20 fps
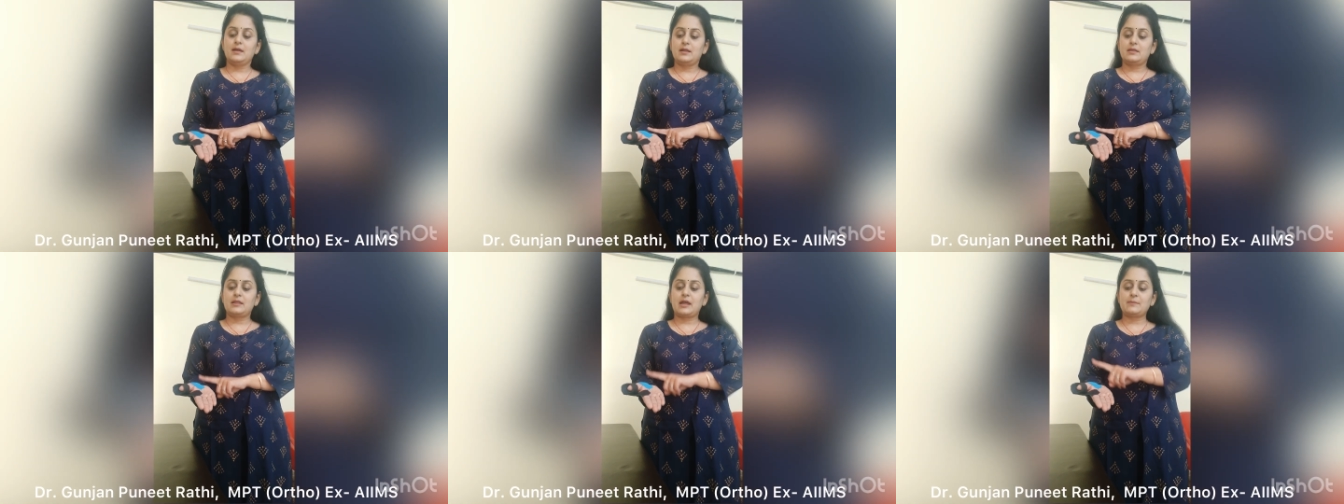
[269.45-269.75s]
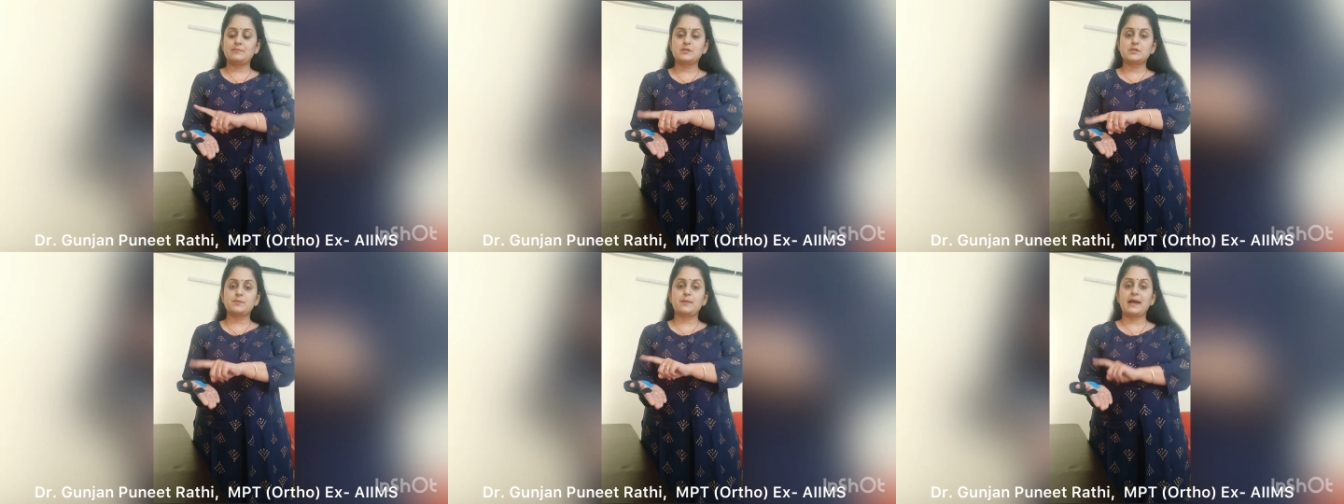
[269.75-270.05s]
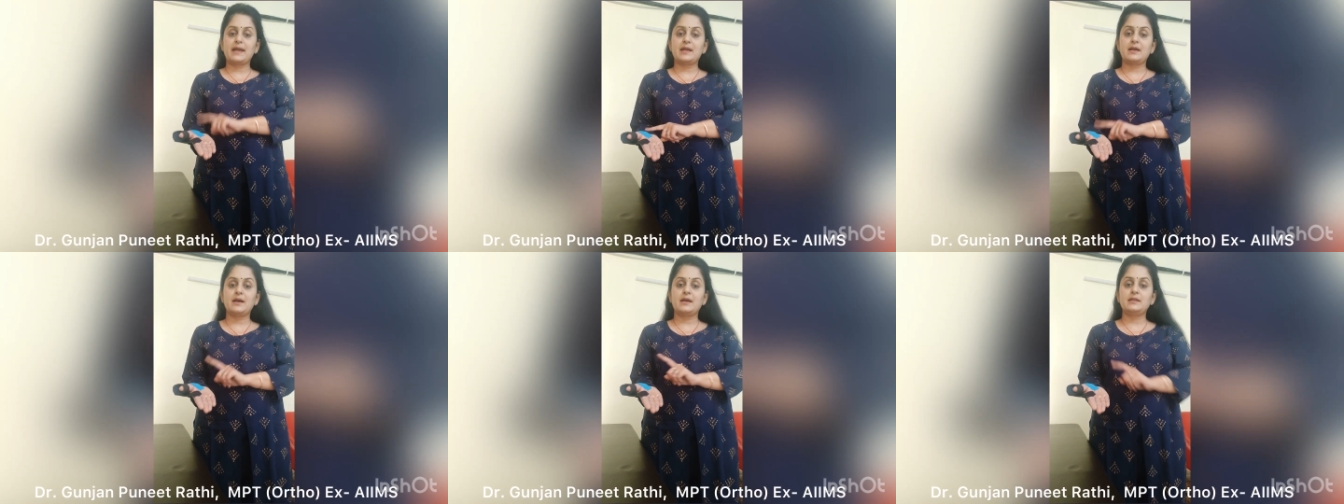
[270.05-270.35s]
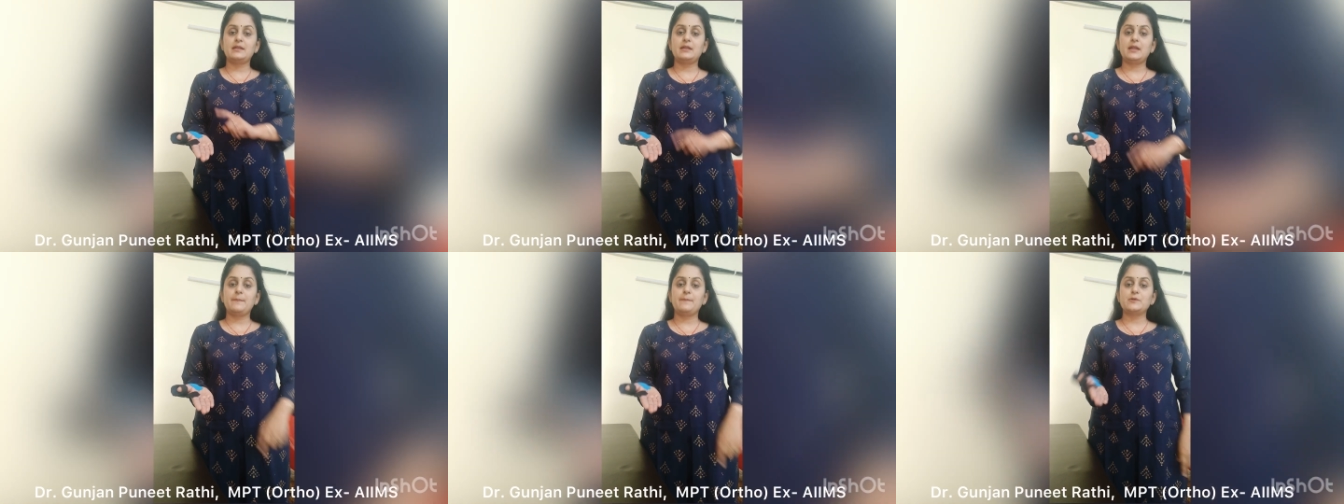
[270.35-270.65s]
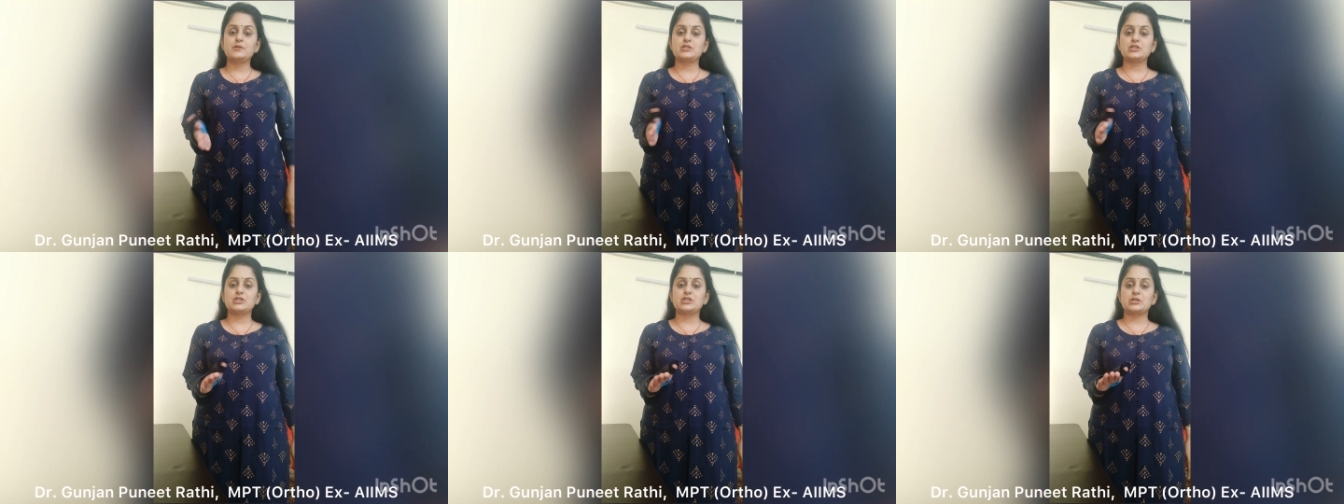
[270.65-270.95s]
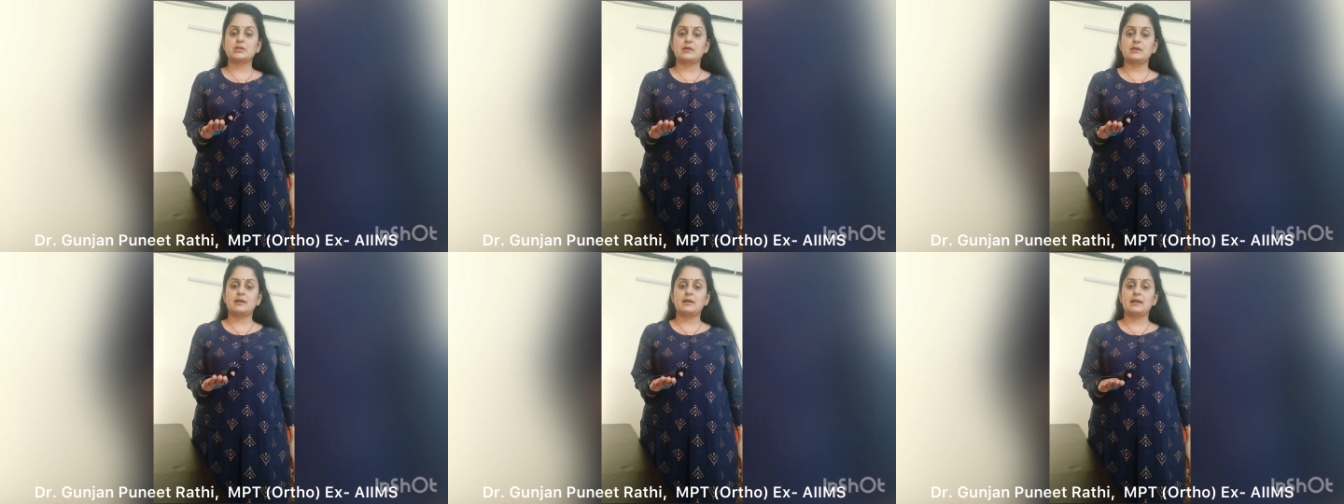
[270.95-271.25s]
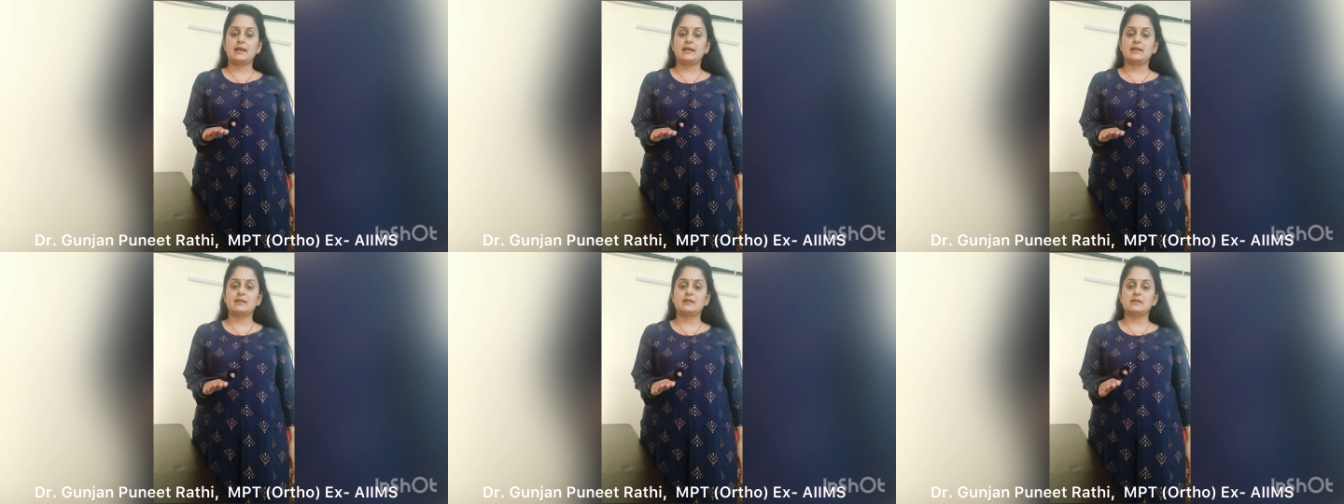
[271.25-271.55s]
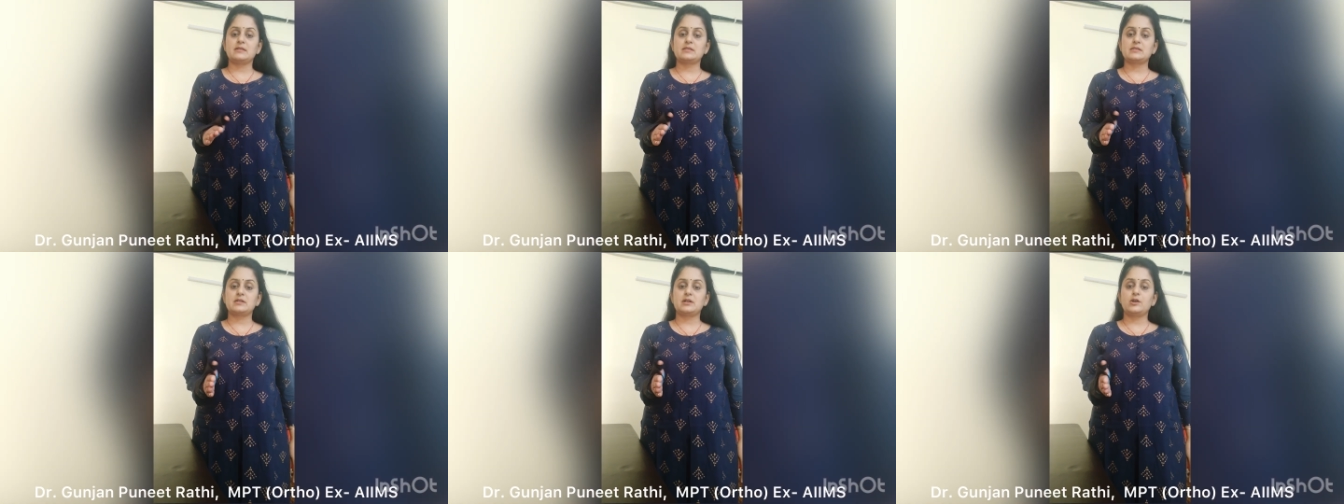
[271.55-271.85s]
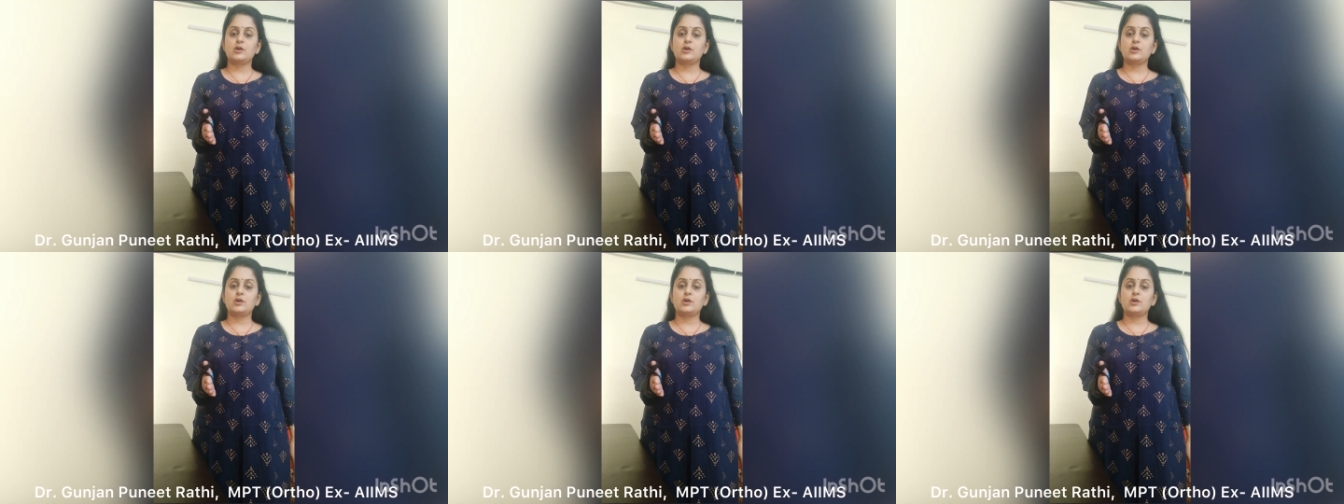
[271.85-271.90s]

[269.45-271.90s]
thumb spica in the position like this.